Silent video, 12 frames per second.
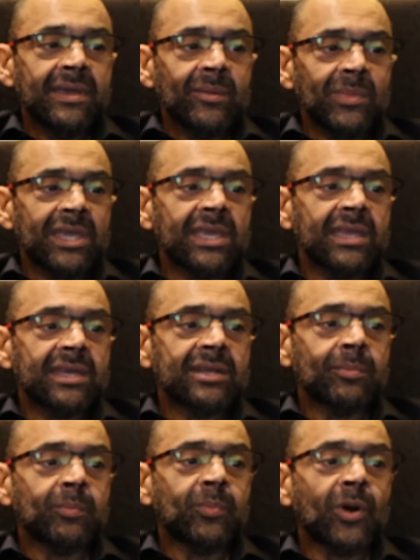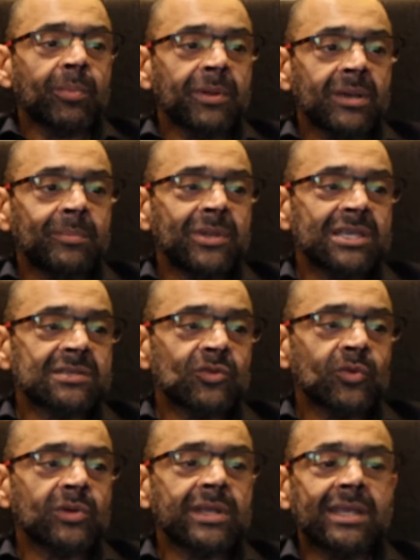making it a popular base
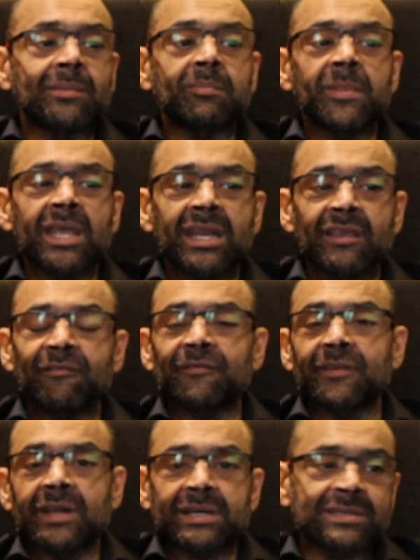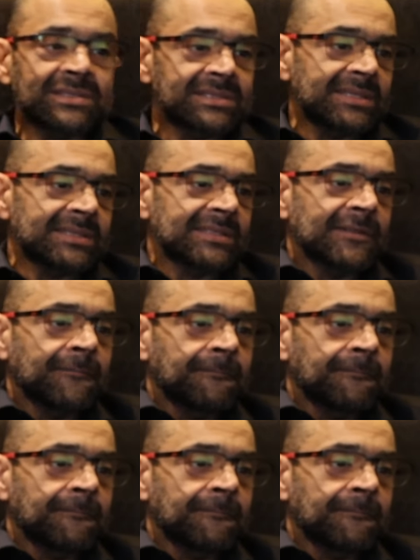note in many fragrances.